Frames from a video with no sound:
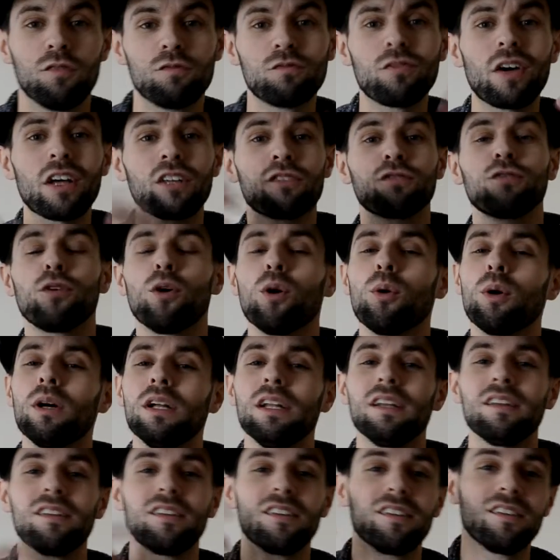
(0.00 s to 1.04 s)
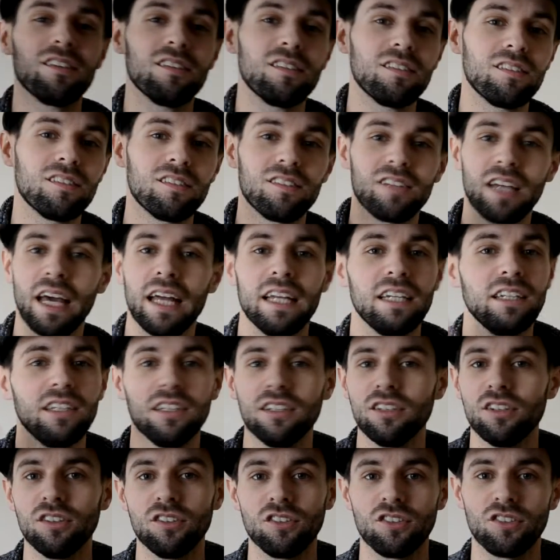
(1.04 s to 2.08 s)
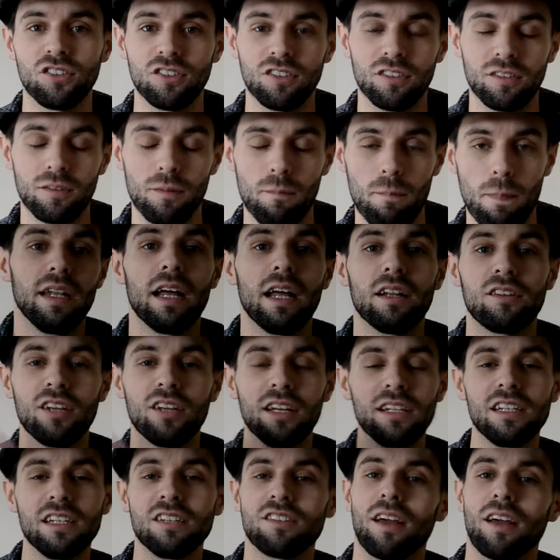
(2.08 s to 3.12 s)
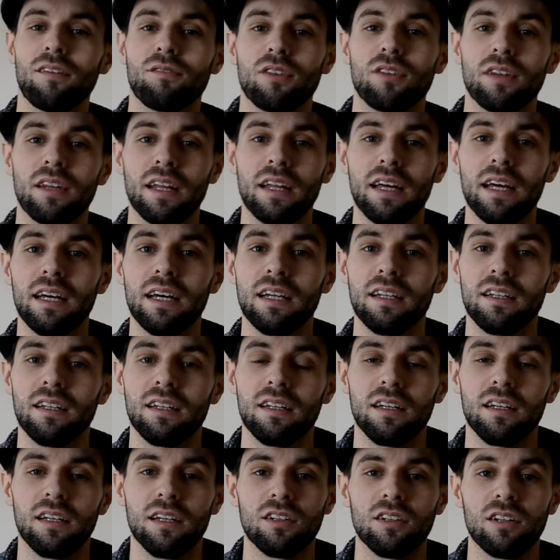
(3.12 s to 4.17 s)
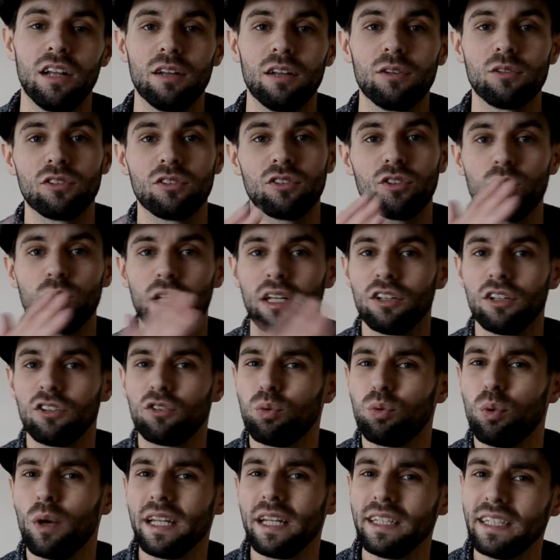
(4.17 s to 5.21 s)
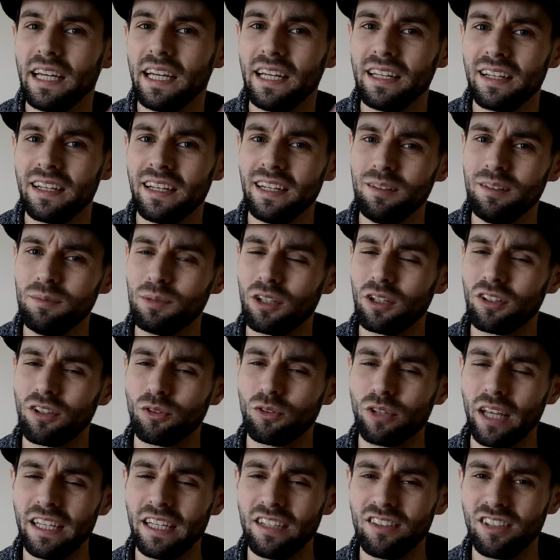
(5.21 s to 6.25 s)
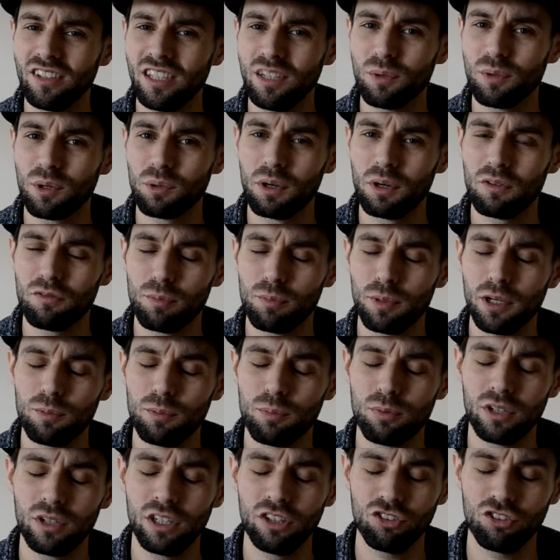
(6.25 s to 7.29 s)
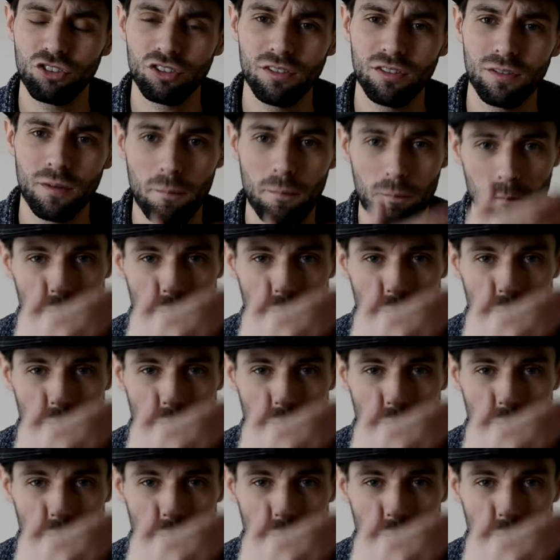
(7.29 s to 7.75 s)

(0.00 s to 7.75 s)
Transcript: Fast forward 10 years. Now 10 years after that, I was like 28 then, because I was 18 when I went for my operation.